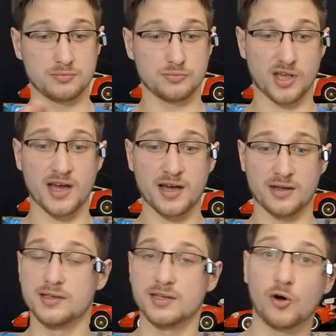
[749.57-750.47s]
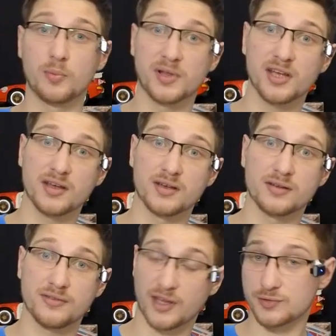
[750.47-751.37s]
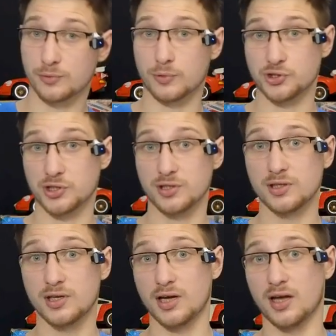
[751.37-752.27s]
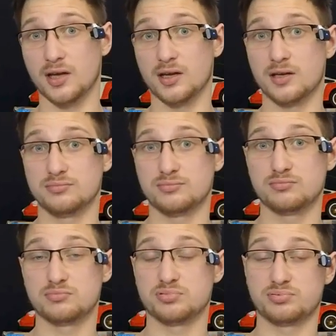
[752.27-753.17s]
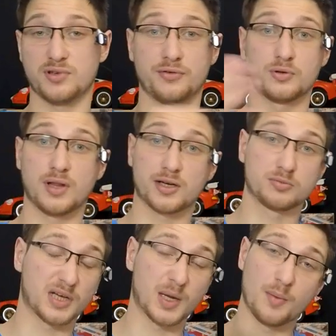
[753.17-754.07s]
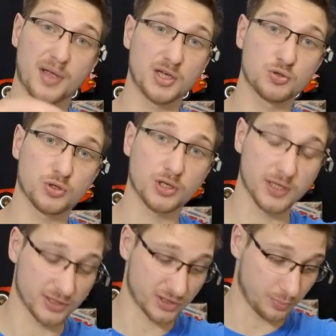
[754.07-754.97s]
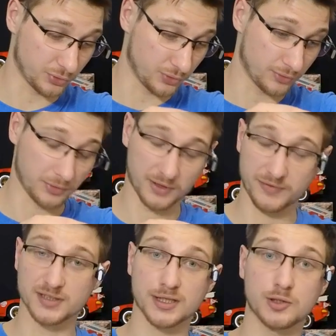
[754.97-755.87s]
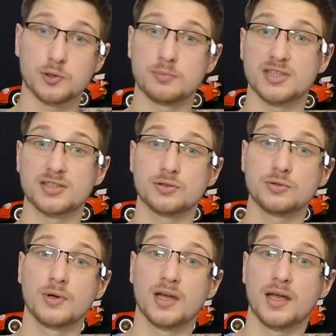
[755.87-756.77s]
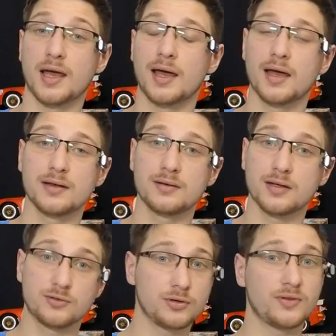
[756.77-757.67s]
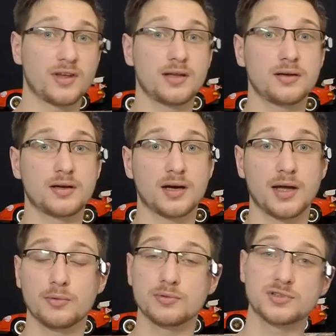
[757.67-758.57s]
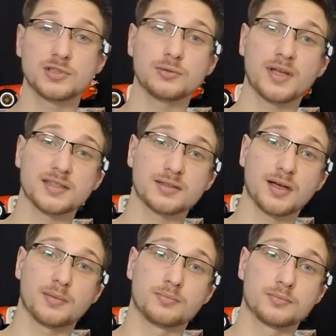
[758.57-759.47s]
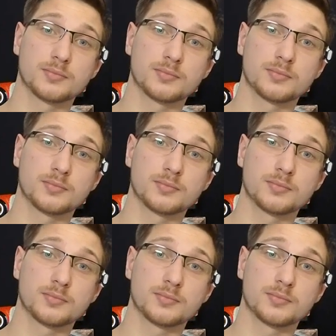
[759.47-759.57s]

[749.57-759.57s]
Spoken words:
Yeah, that'll be it. Thanks for watching. If you'd like to become a Patreon and support the weird things I do, please do. And until then, I will see you next time.